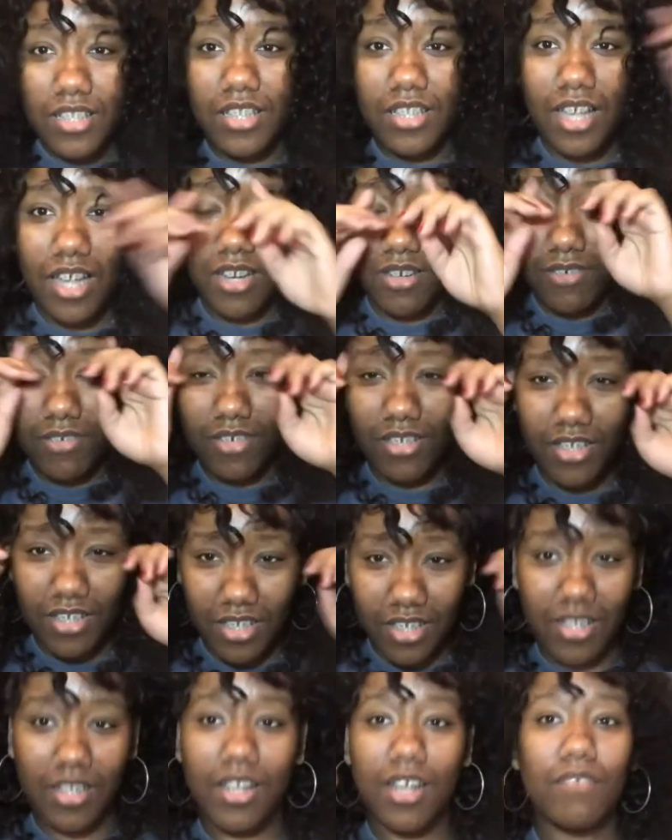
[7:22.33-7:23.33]
I don't,
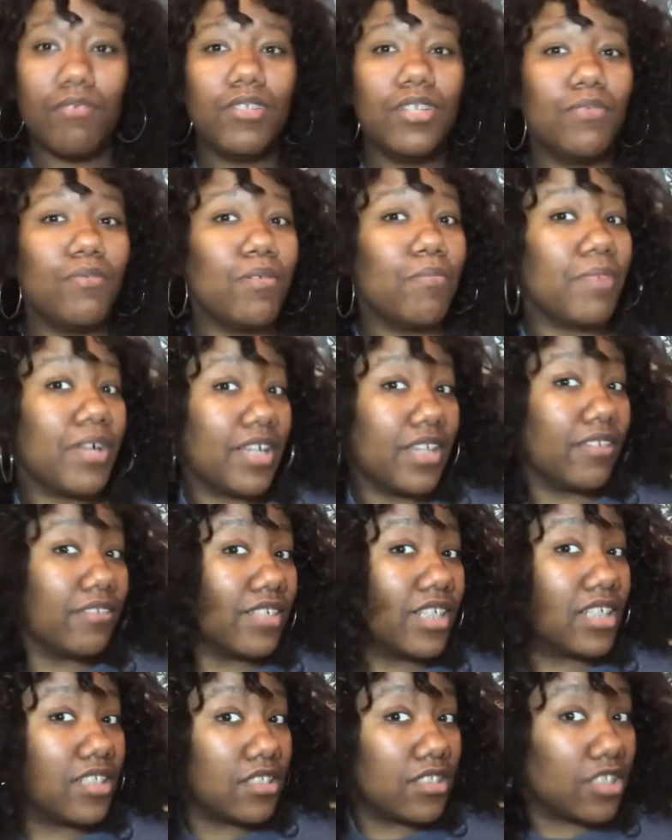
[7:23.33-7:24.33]
I really want my
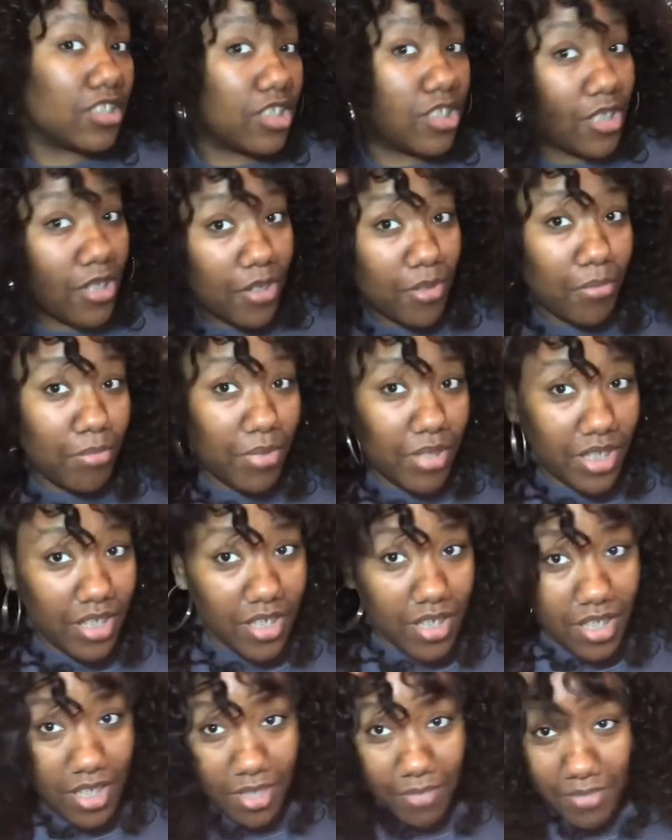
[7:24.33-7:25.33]
earrings to show, but
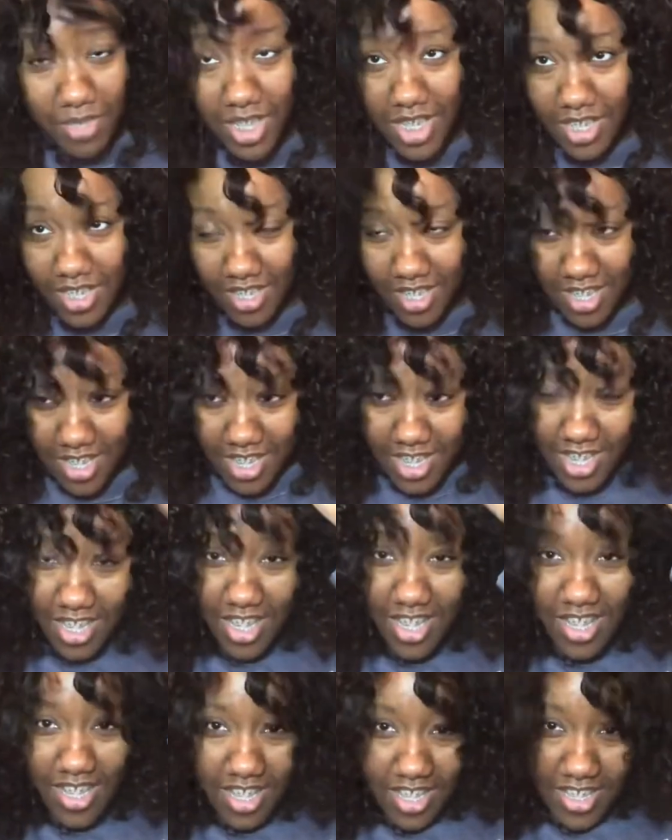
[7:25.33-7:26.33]
I'm not.
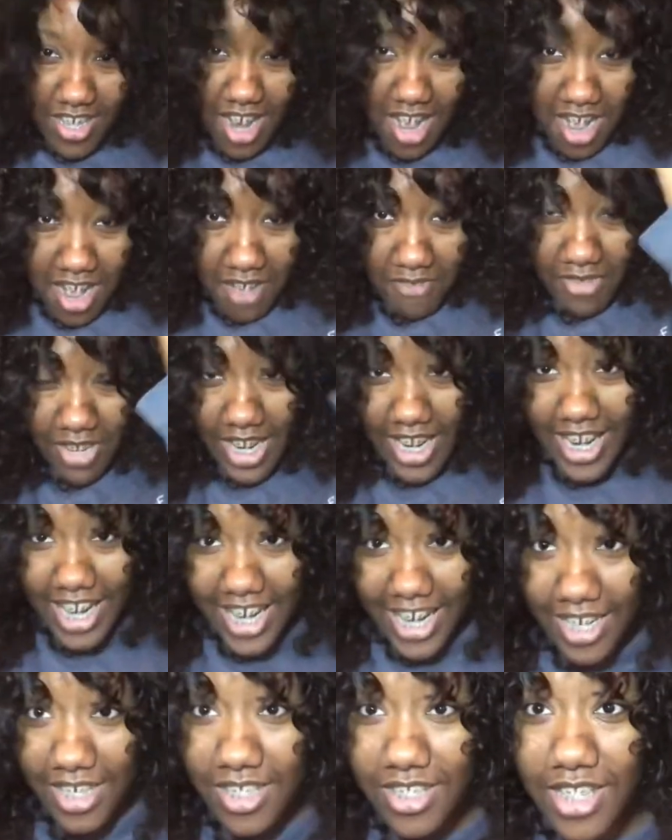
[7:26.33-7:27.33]
Y'all, I feel like I
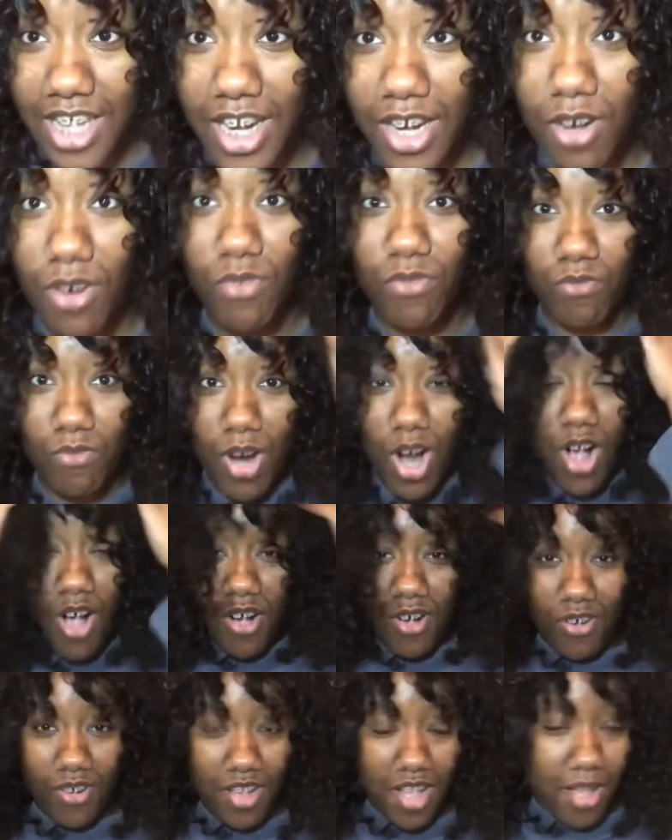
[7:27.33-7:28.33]
got this thing on
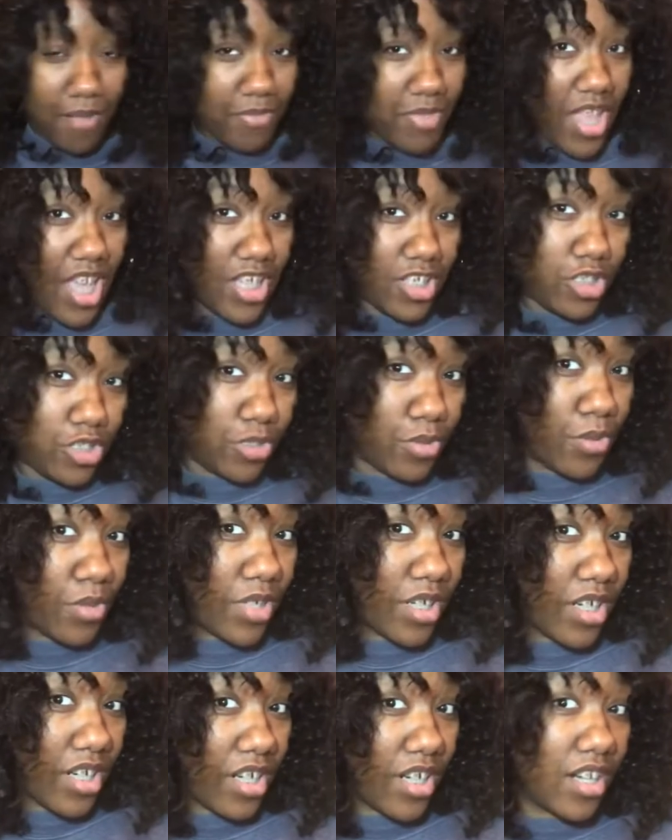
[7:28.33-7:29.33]
wrong. I'm not
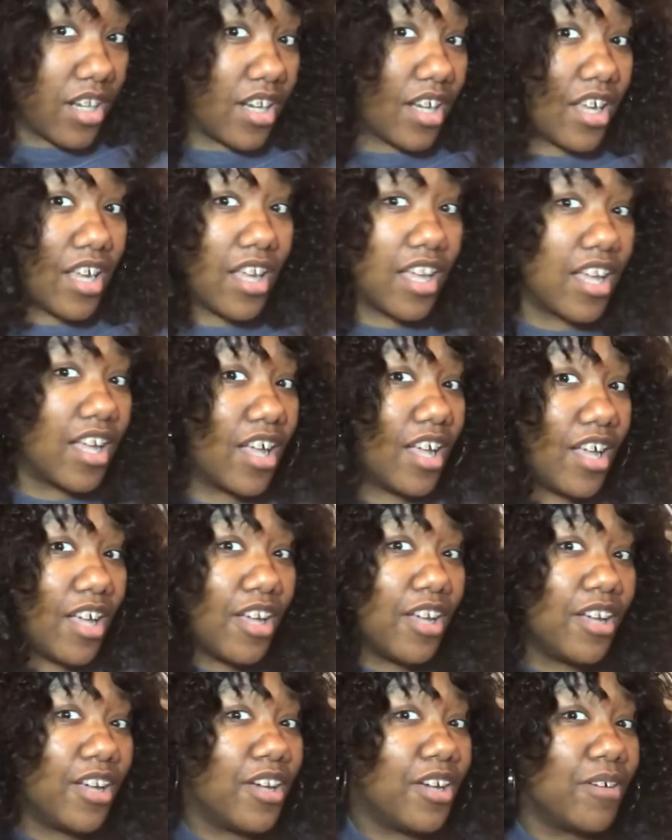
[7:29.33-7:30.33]
sure.
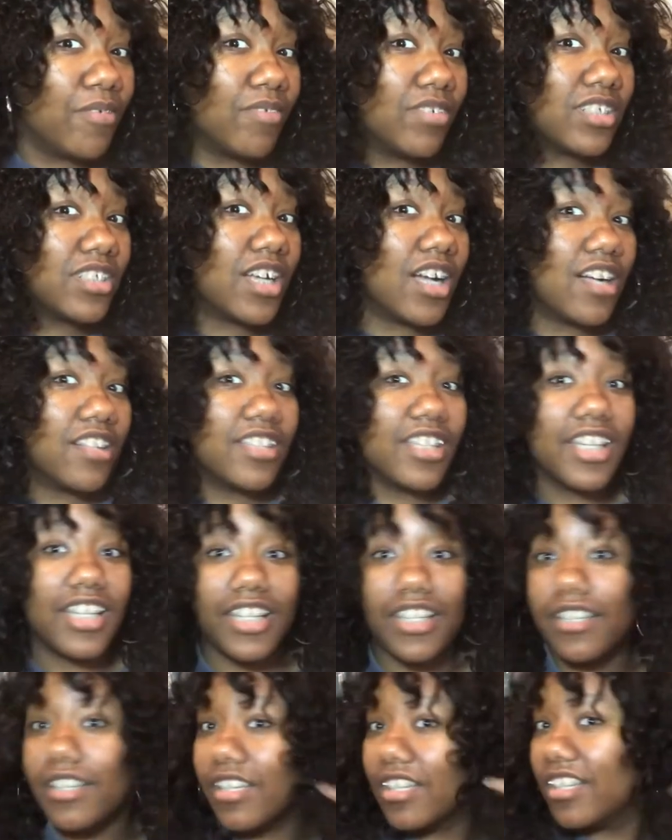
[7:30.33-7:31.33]
What y'all
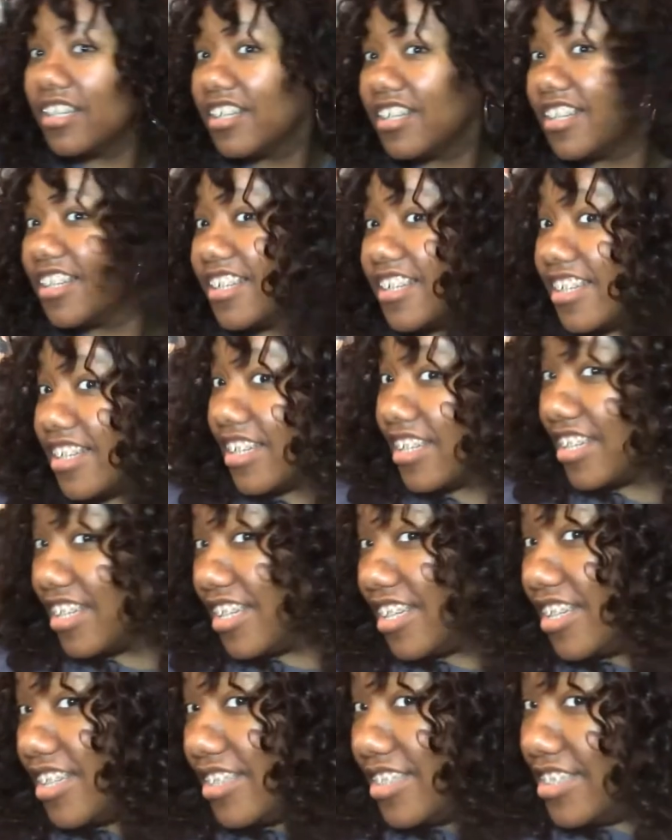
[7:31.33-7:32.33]
think?
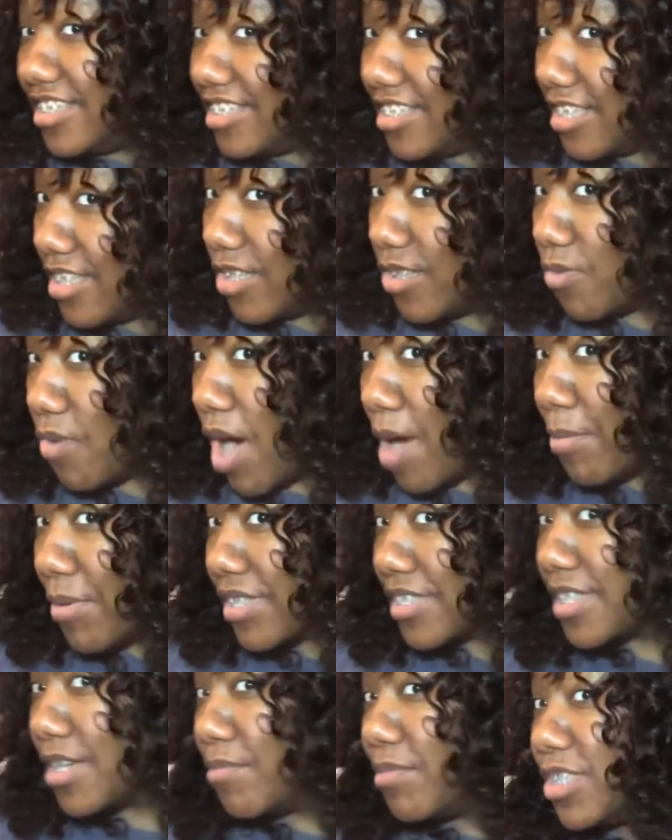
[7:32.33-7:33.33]
Guapa,
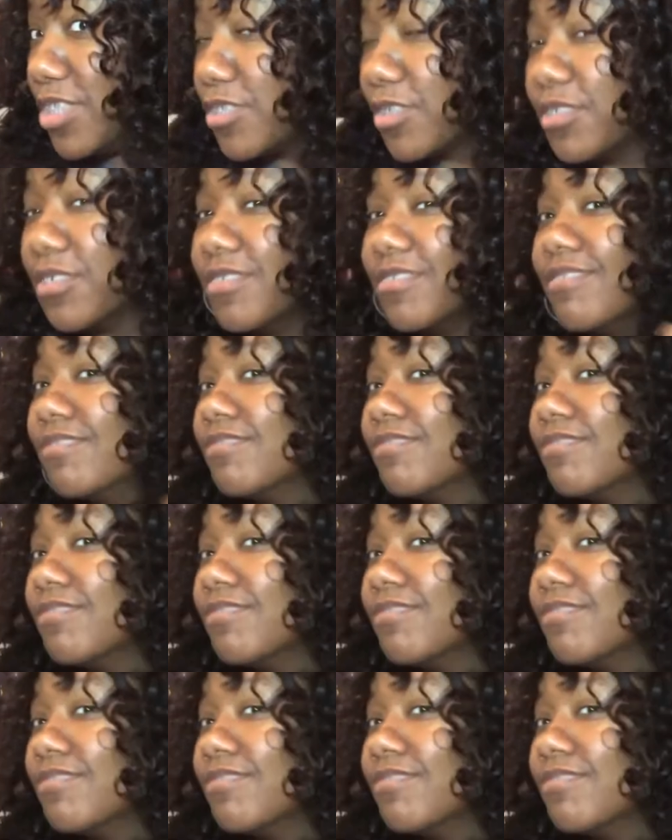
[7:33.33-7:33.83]
tell me the truth.